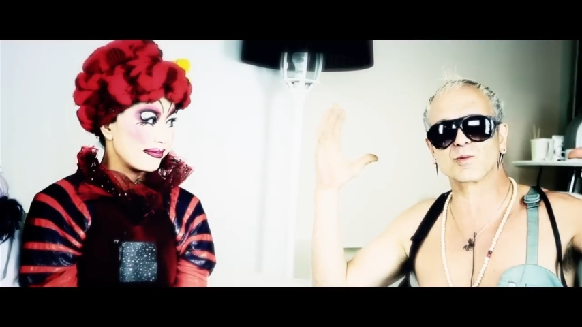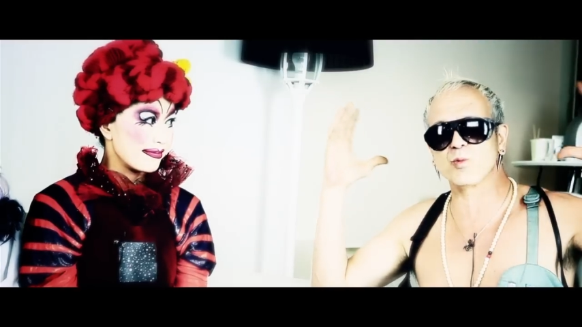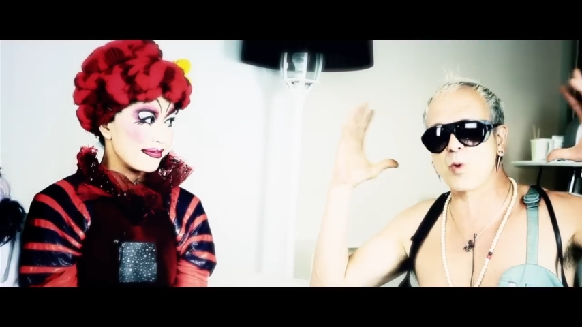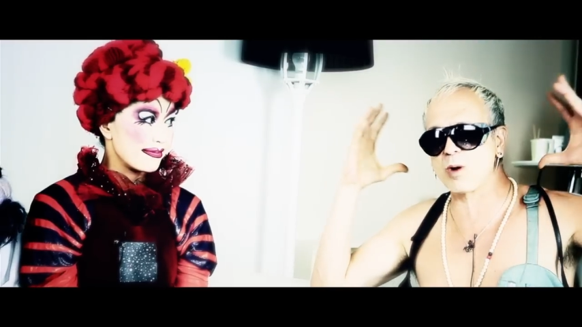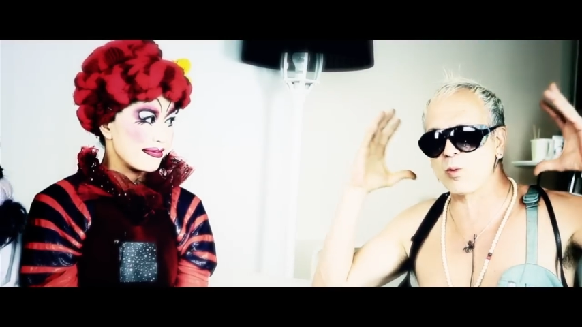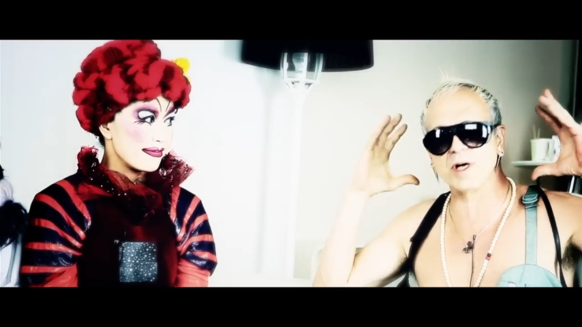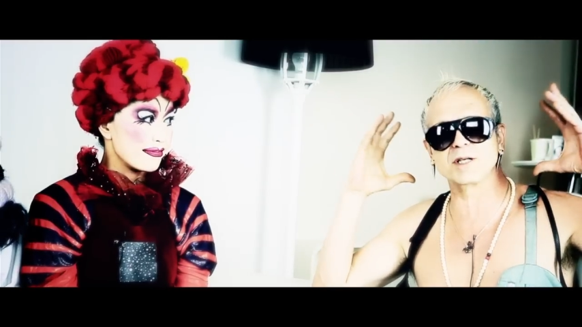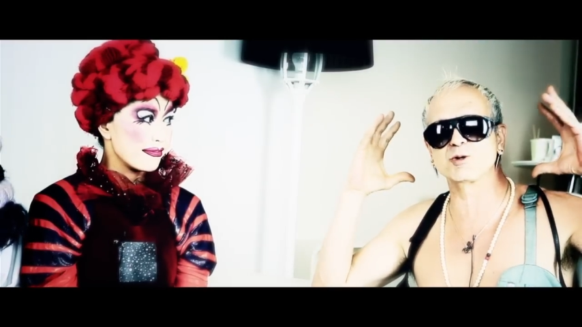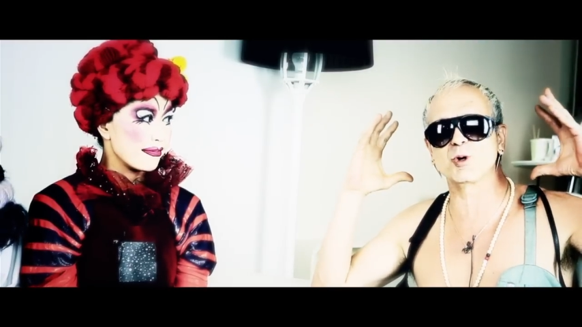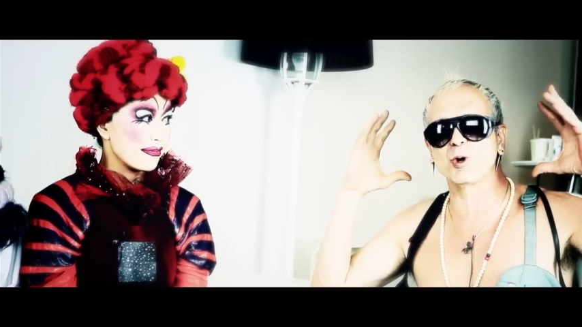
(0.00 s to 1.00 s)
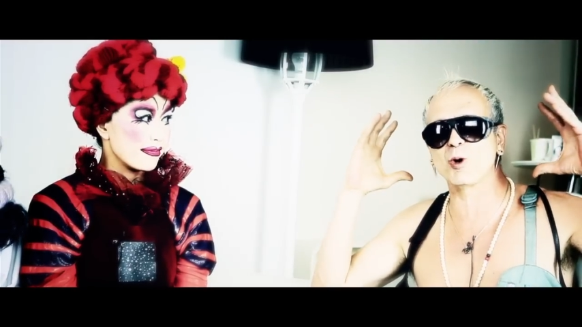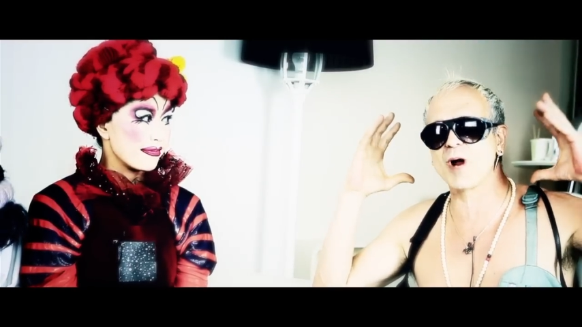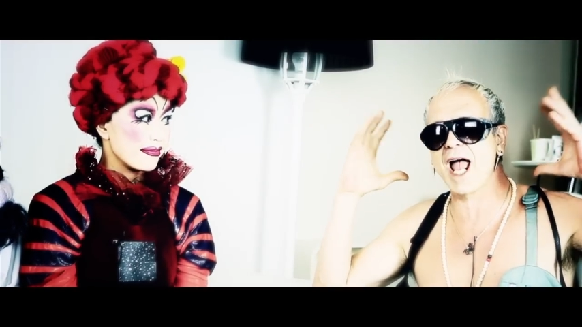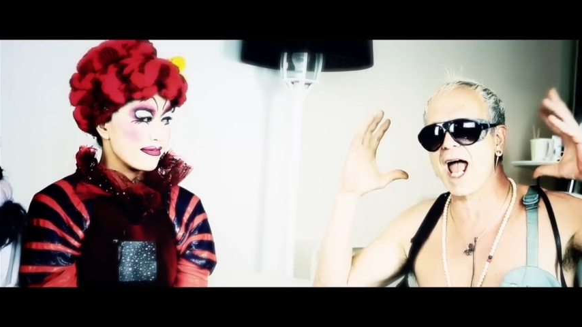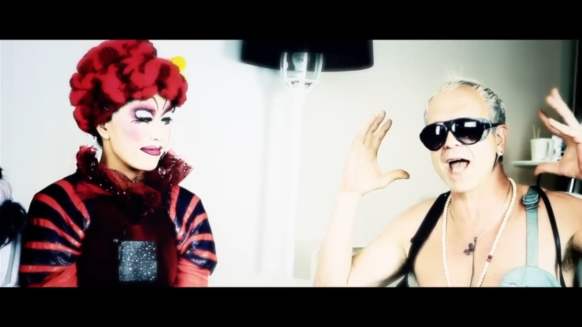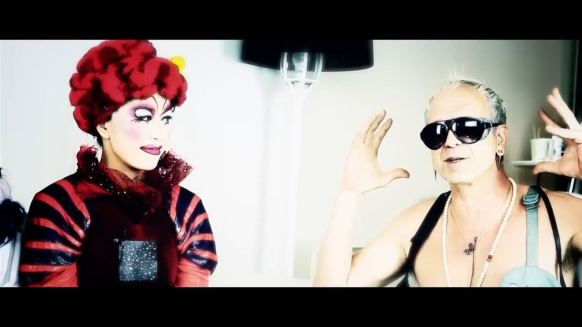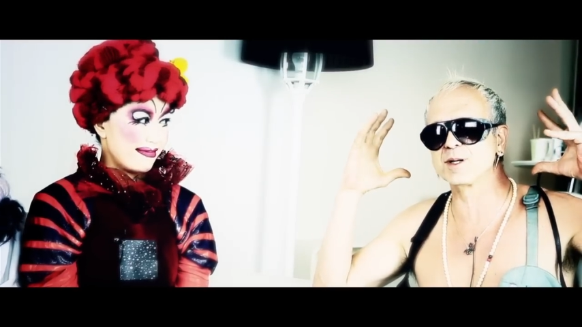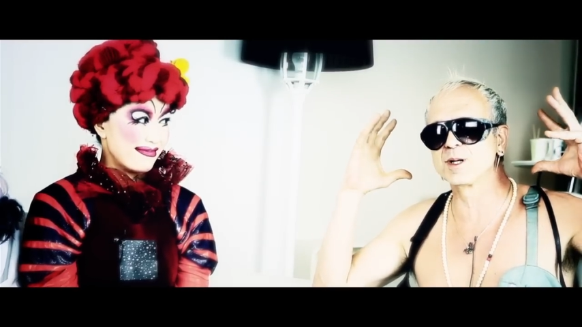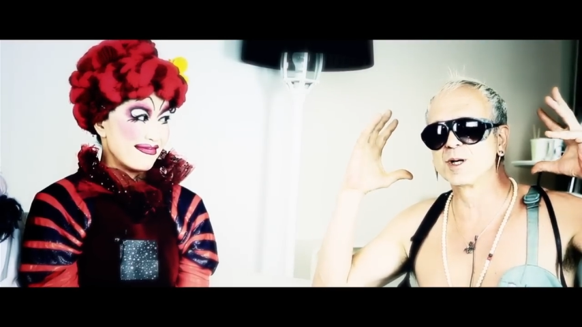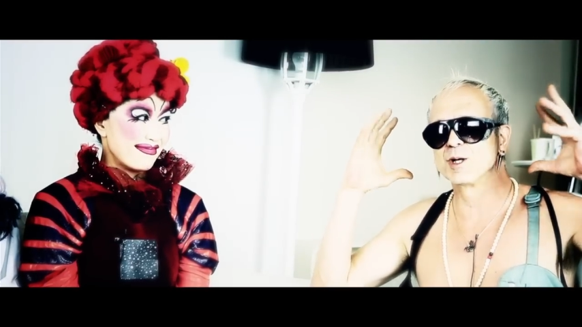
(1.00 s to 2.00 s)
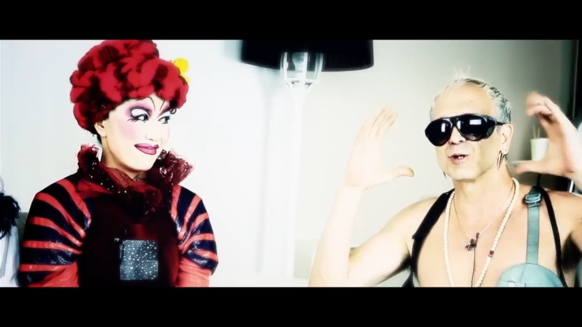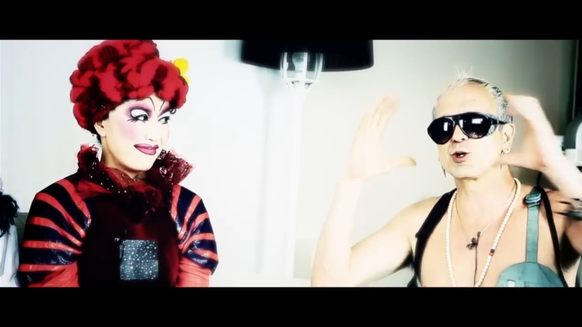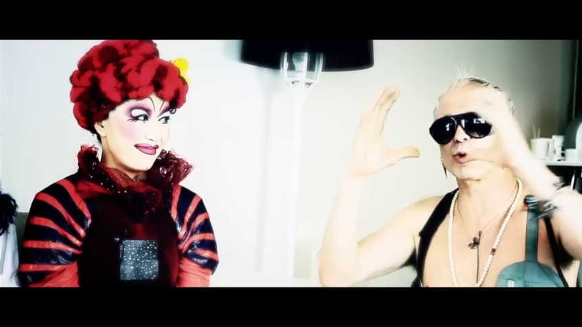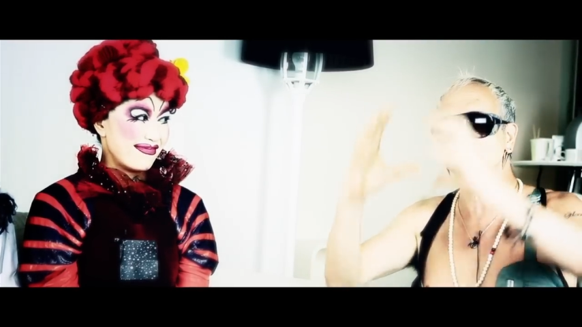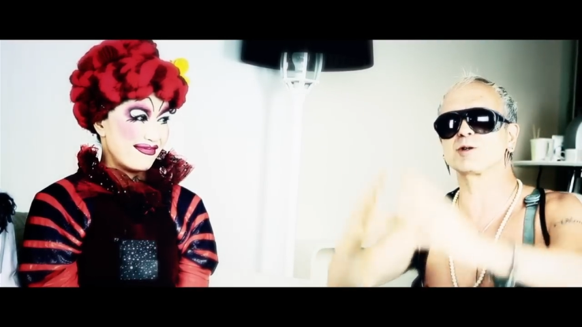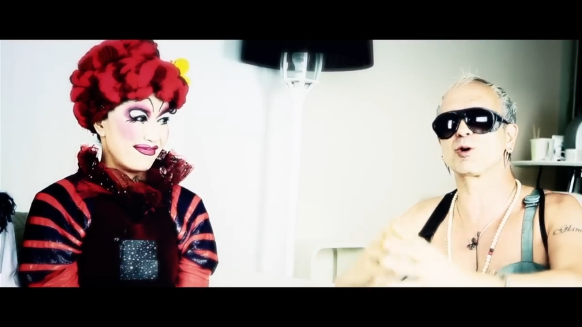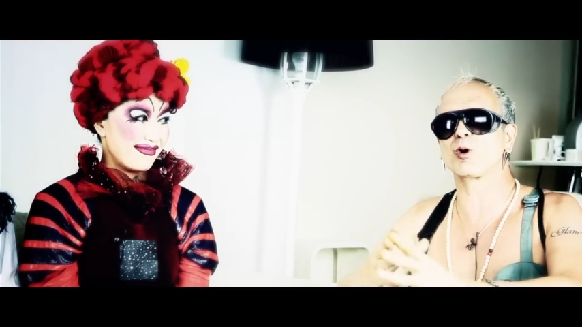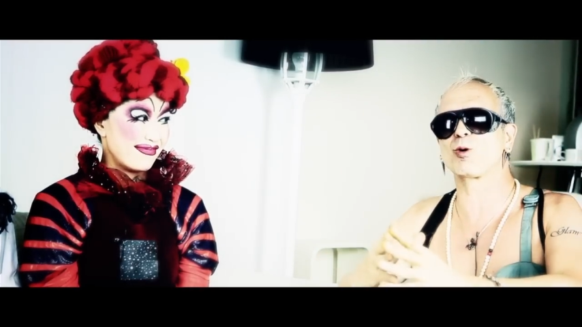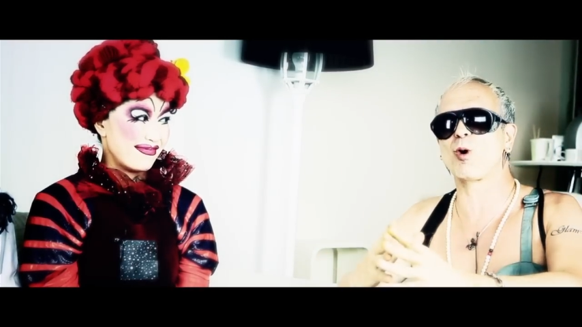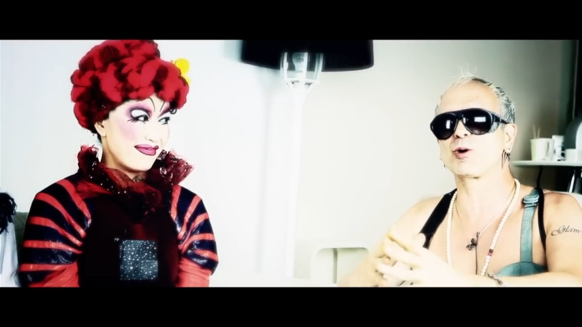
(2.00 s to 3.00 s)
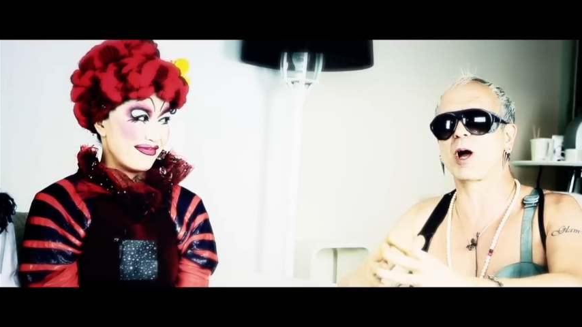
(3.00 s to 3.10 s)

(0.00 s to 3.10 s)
Speaker 1: what went into her head turn into her own